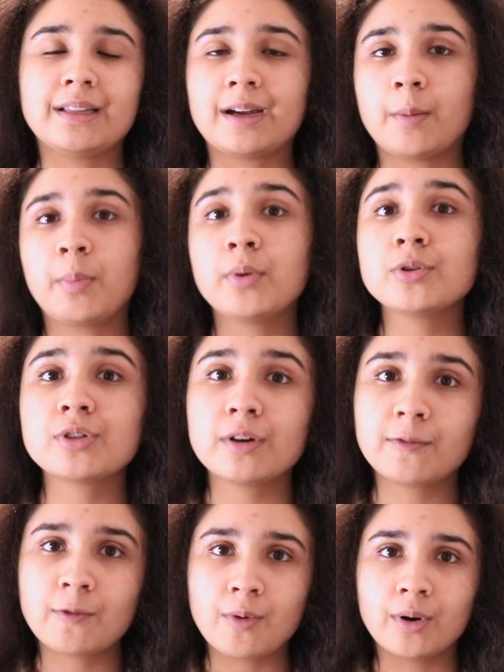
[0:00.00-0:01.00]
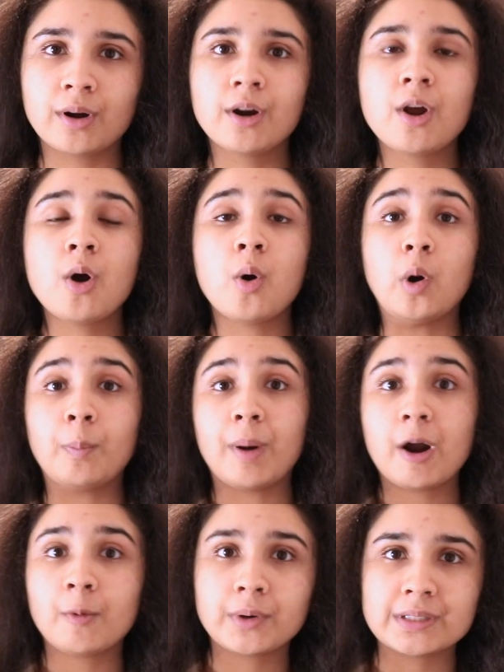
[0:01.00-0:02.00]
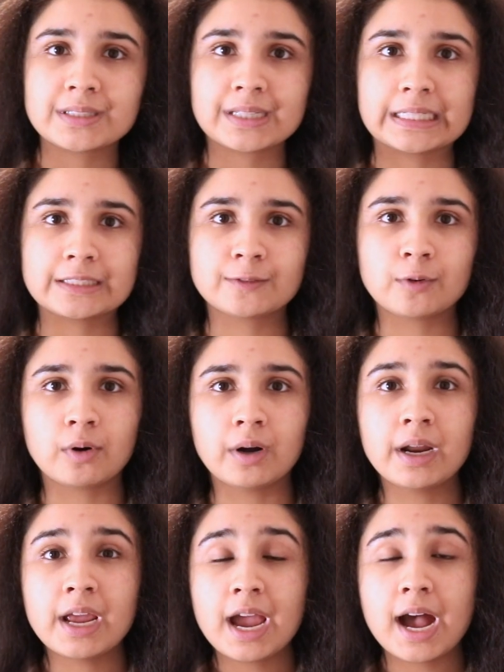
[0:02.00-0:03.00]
like a poster for or PowerPoint slides for,